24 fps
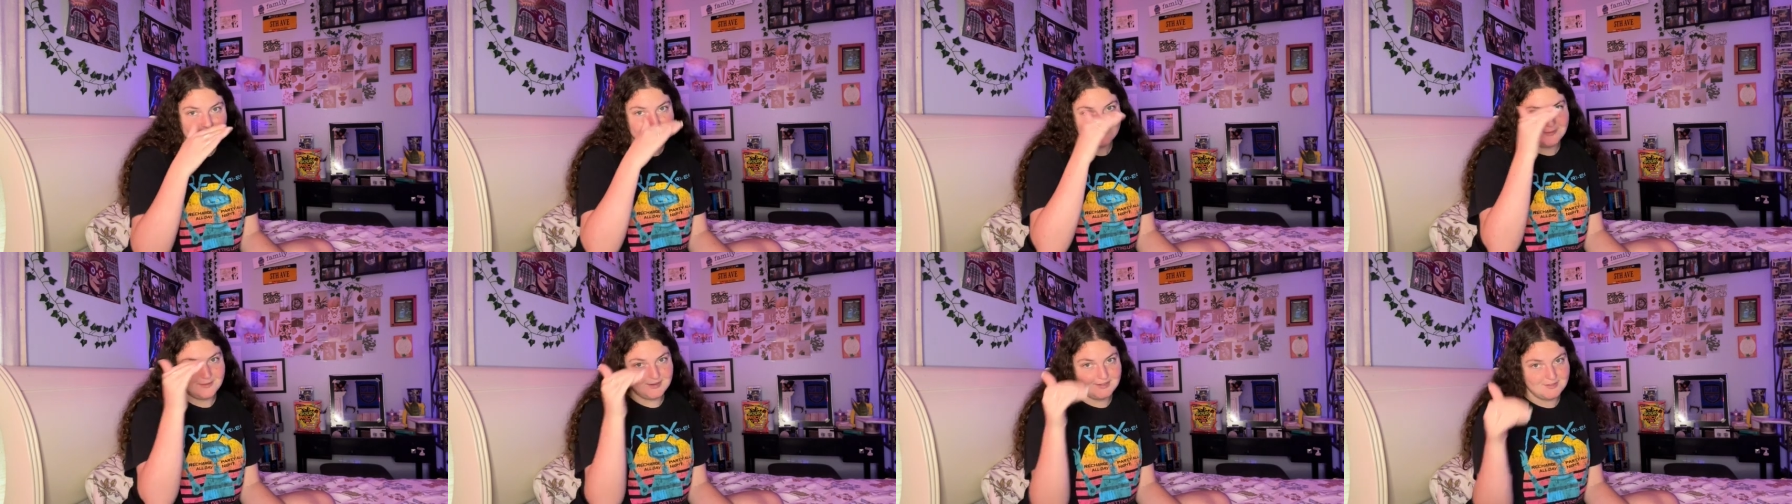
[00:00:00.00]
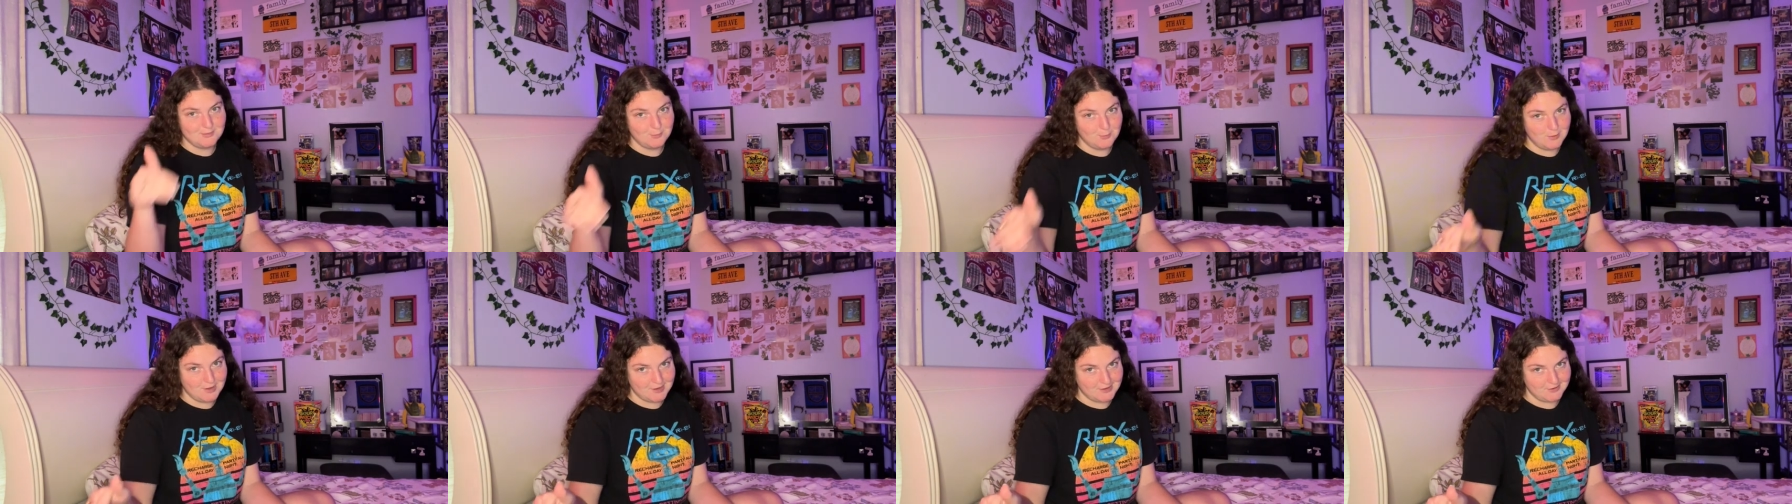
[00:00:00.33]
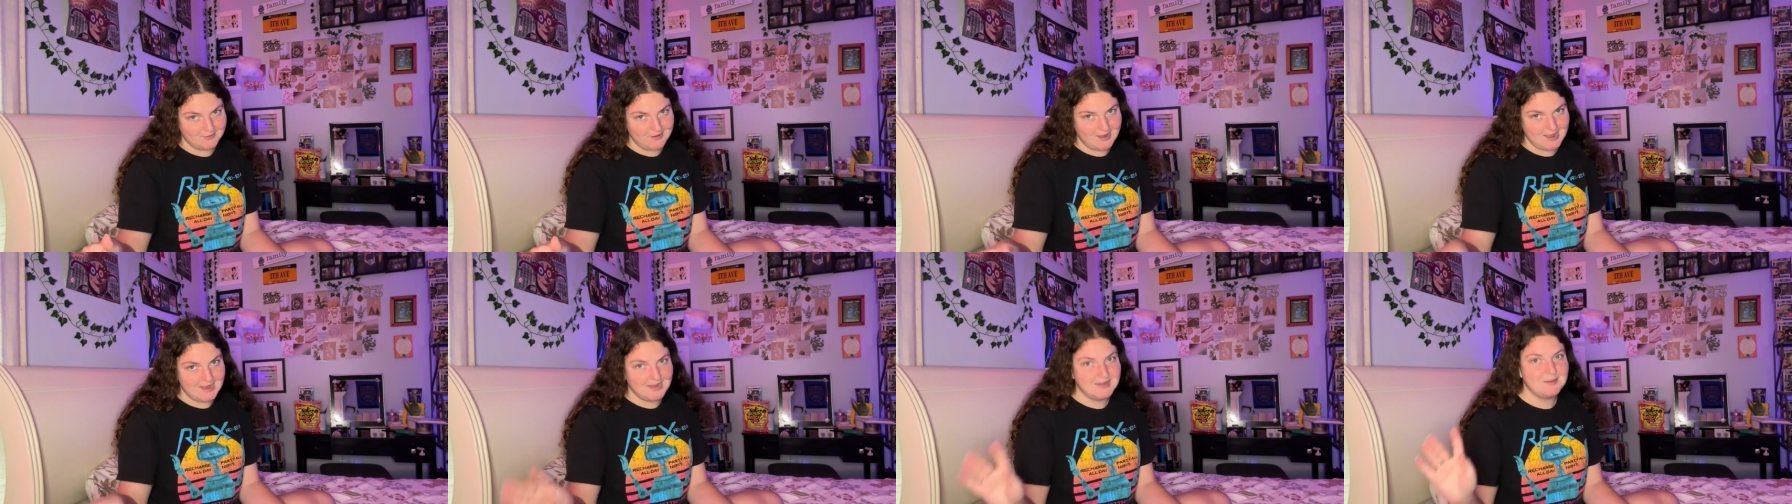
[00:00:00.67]
where it's a water
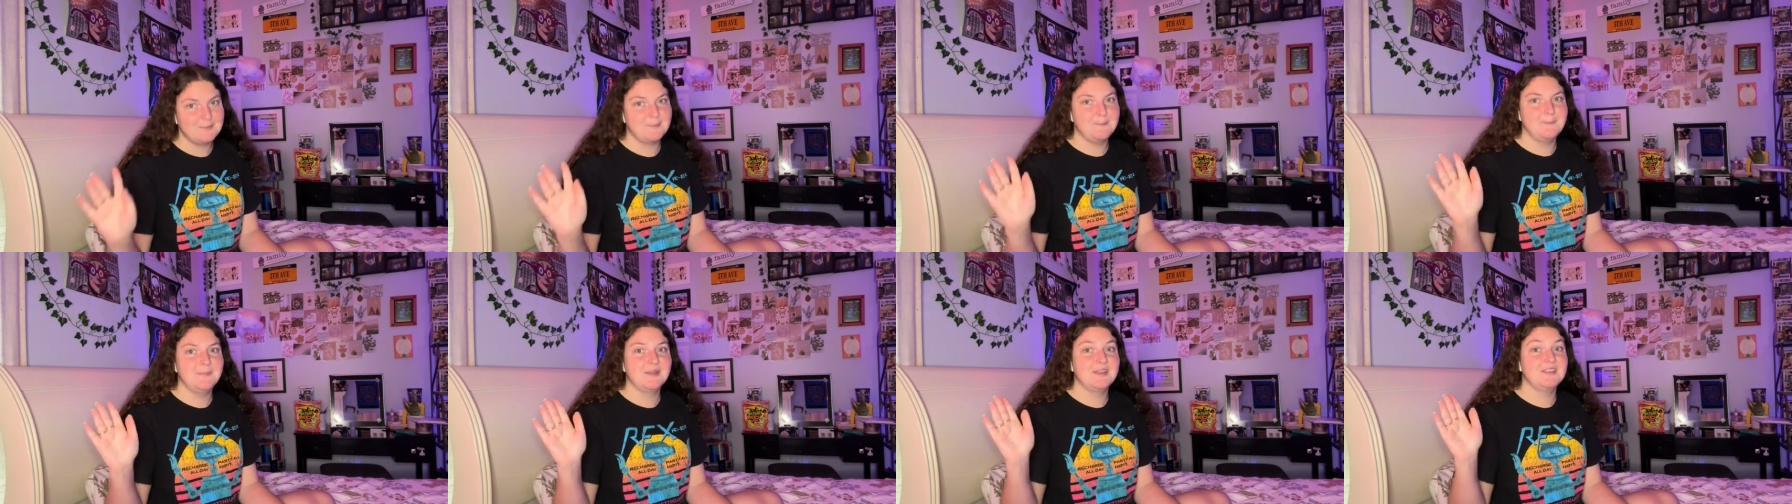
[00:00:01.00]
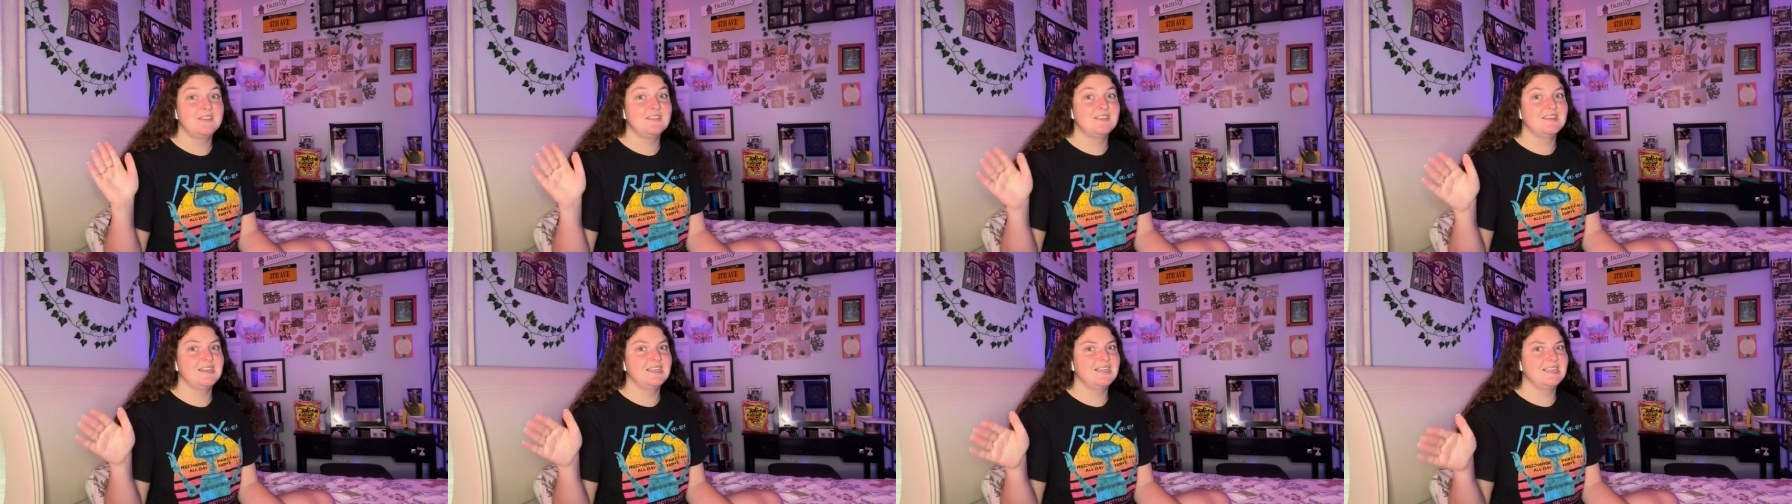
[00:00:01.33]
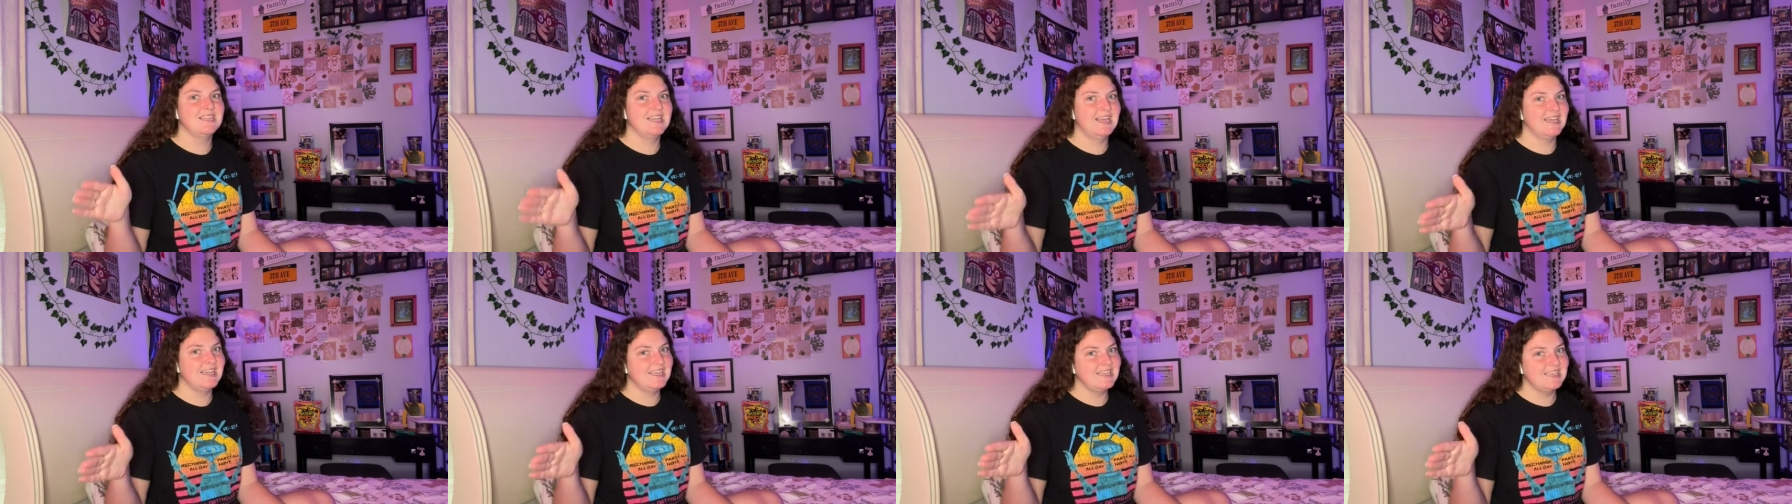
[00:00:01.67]
ride, but it's The
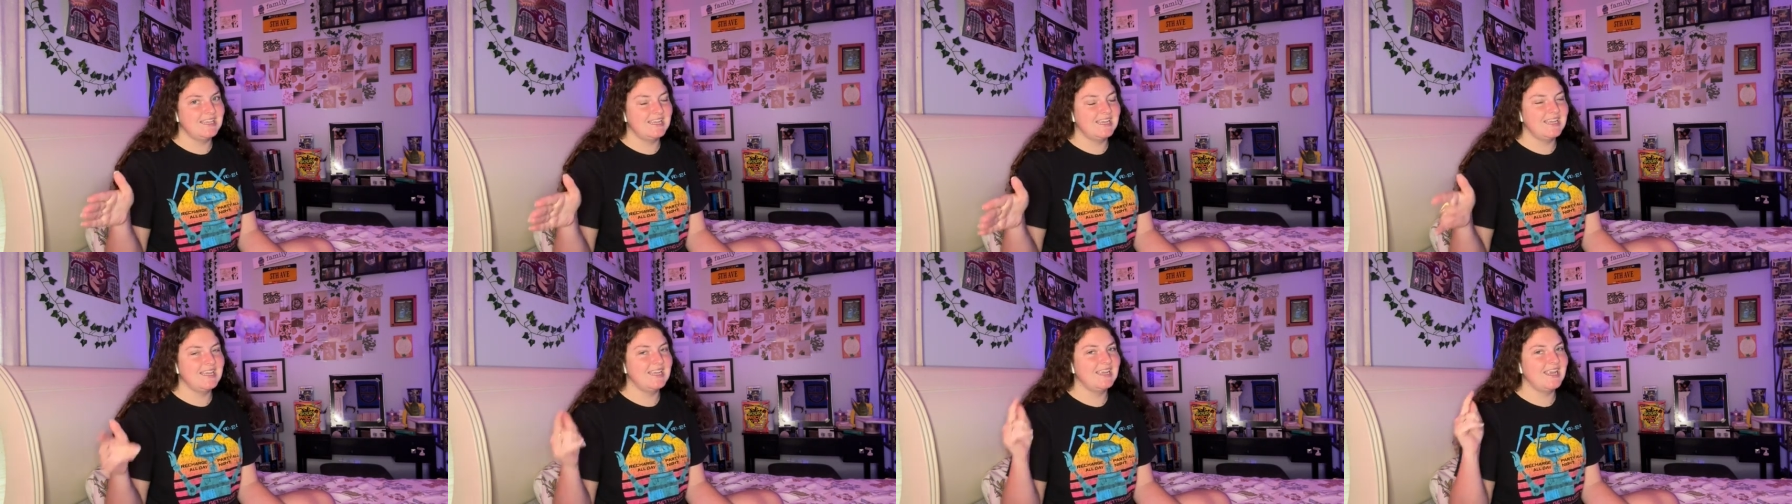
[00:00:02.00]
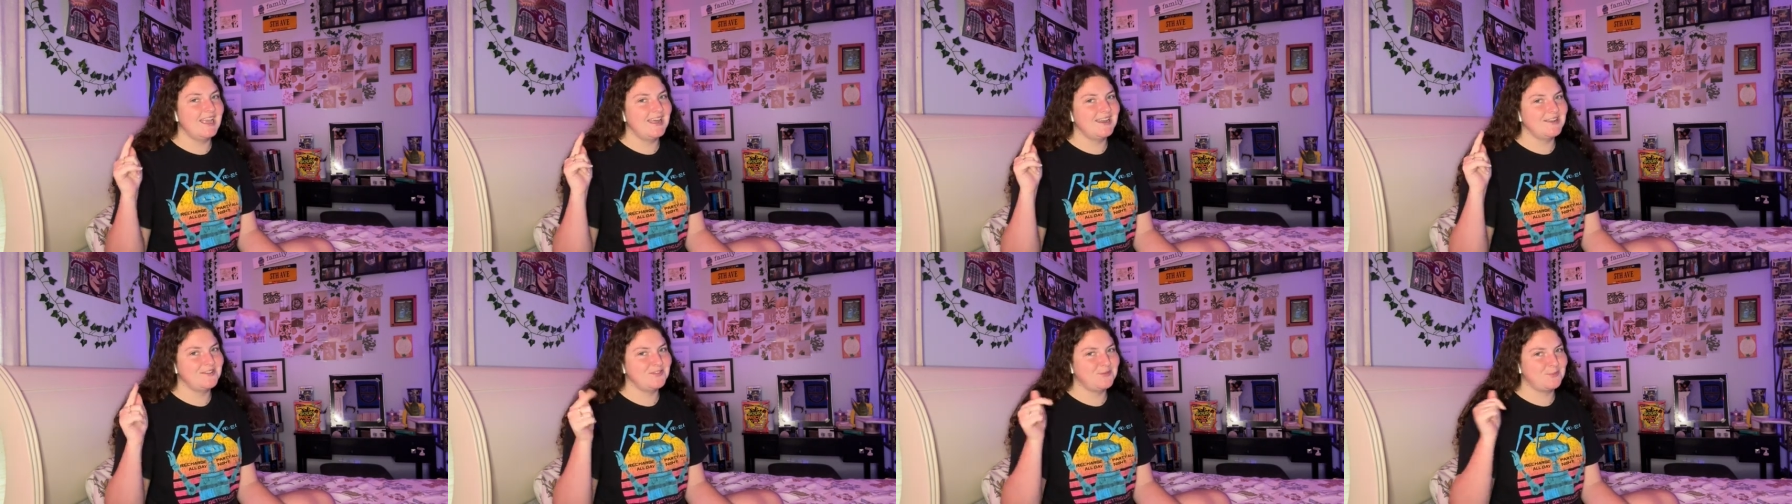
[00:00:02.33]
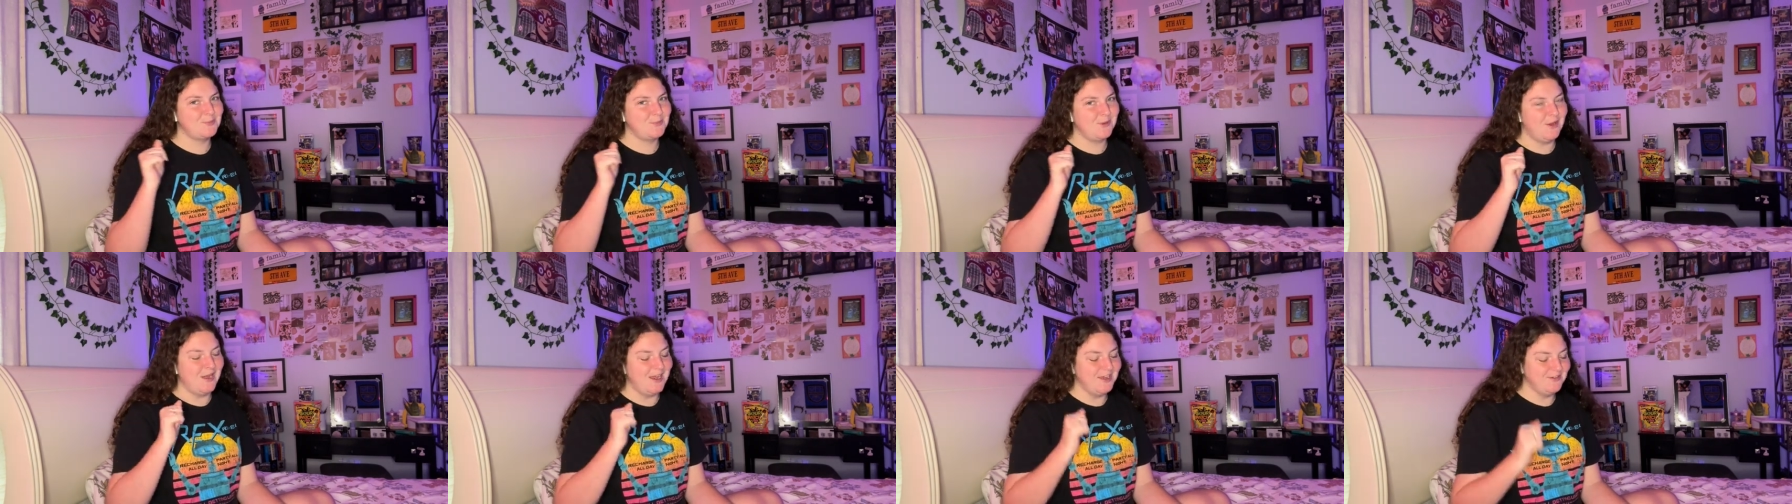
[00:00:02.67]
Lion King and it's
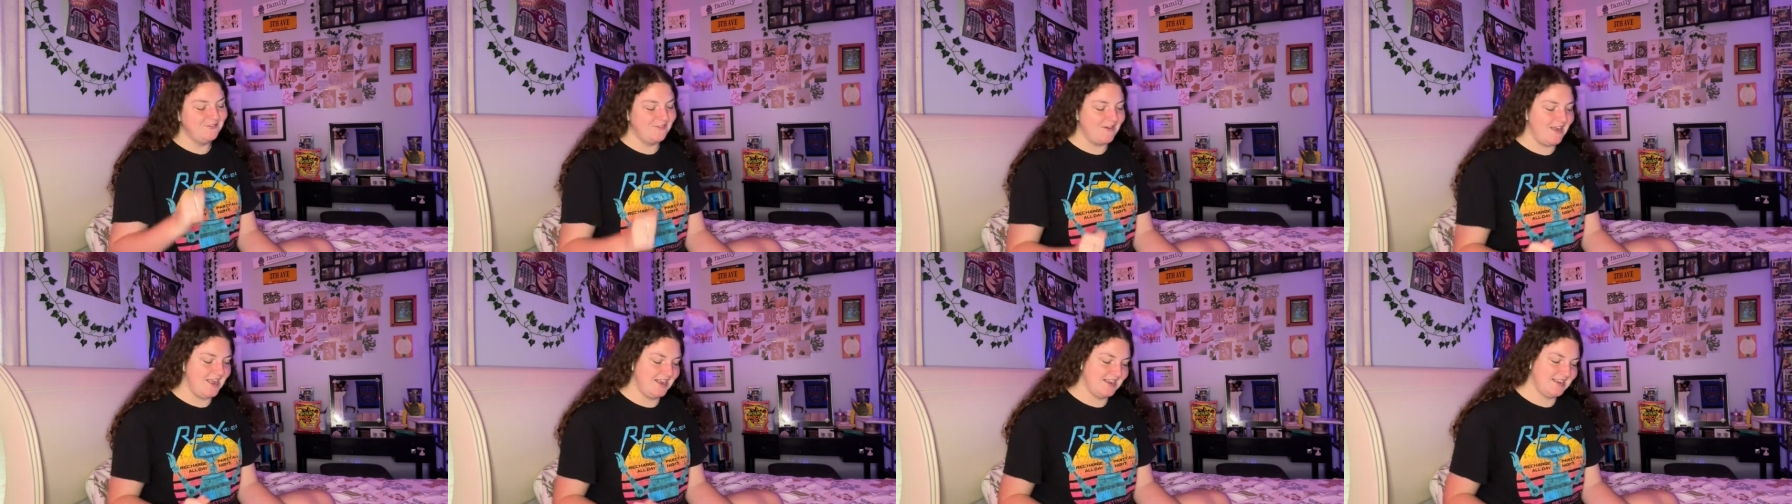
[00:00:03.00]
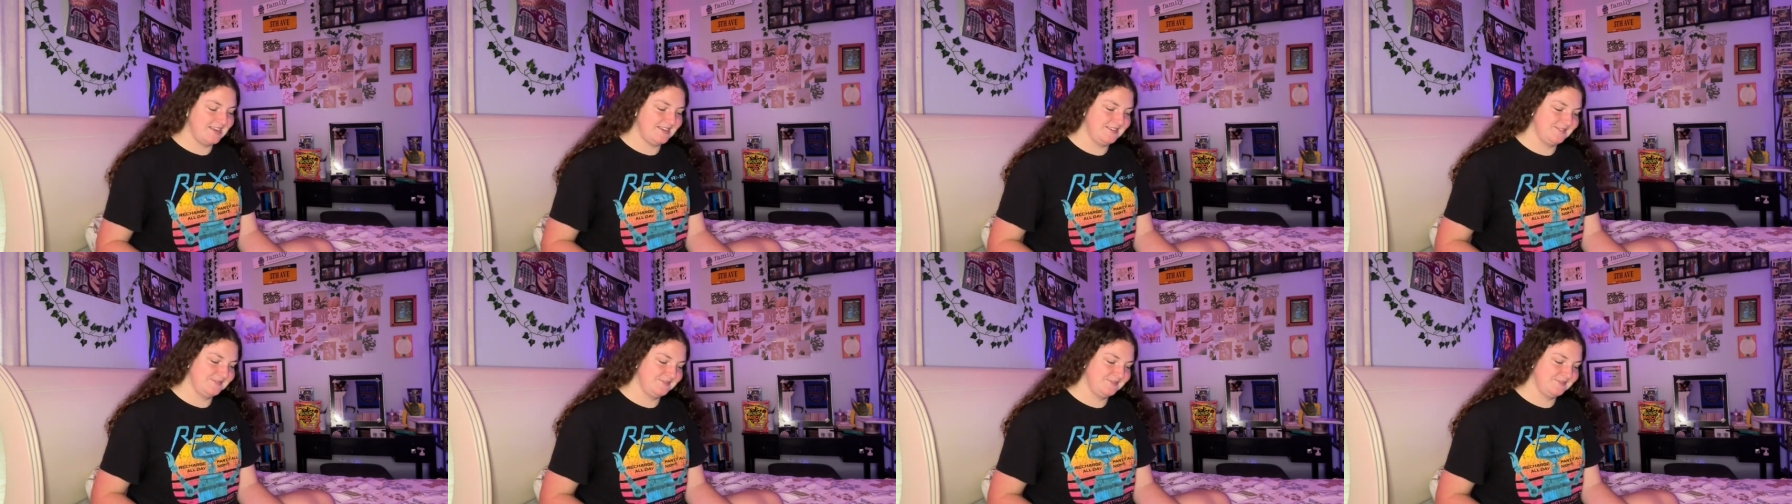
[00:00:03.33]
Pride Rock.